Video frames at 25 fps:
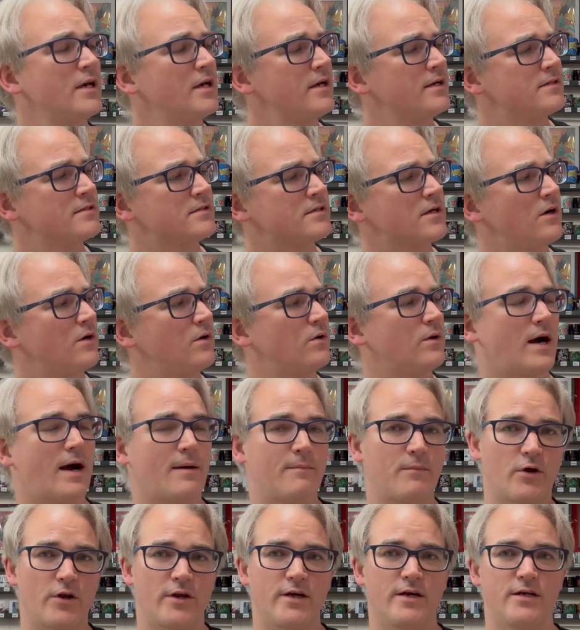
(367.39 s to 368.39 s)
So
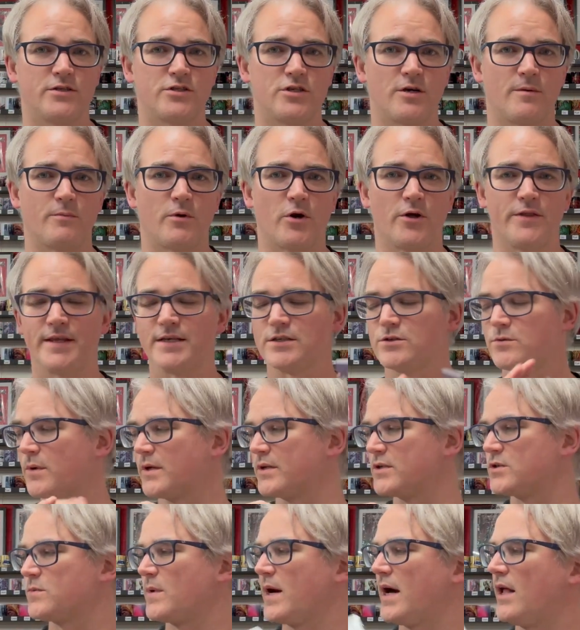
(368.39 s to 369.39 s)
I'm going to jump on this one
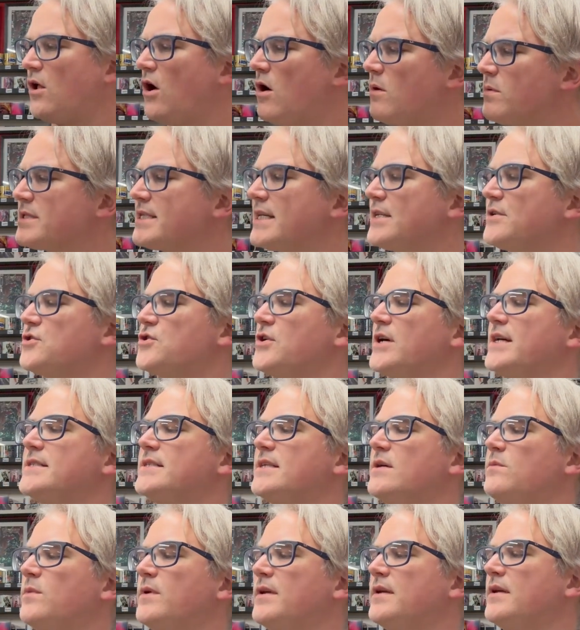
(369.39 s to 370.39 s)
as well. Always
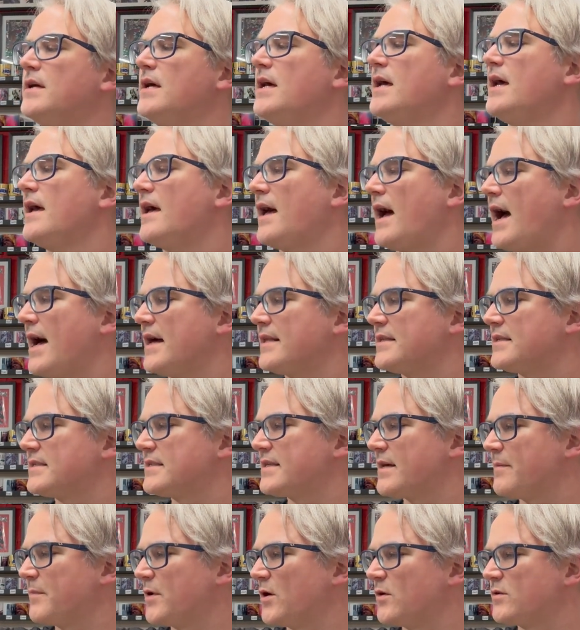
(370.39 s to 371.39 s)
interesting when the
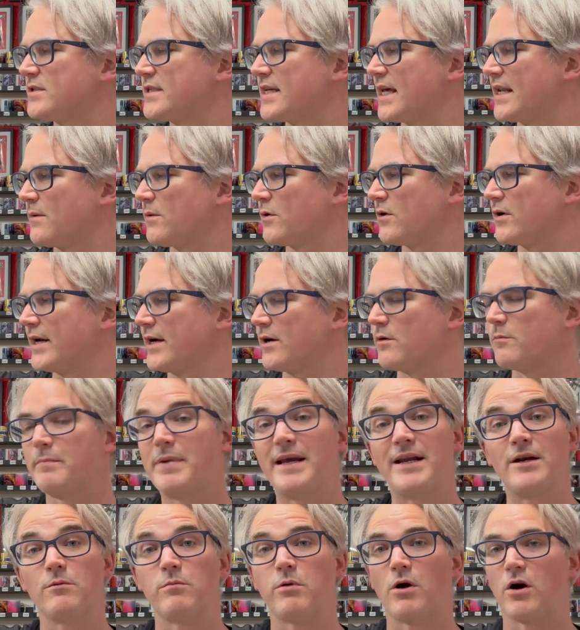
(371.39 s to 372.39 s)
symbiote's anywhere near
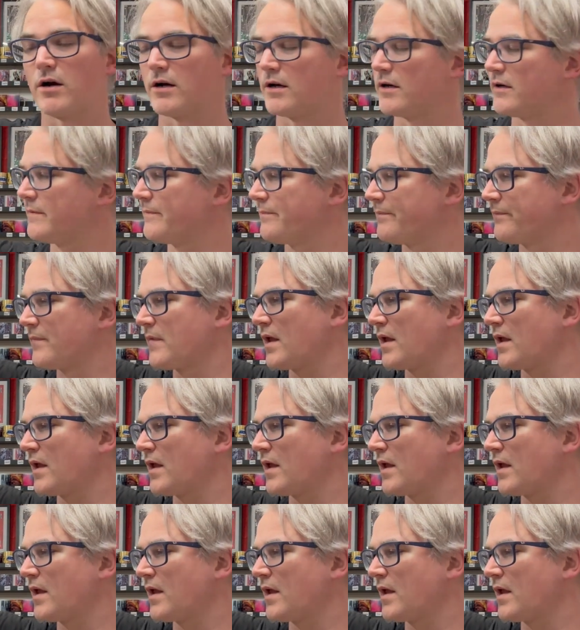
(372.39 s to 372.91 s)
Peter Parker.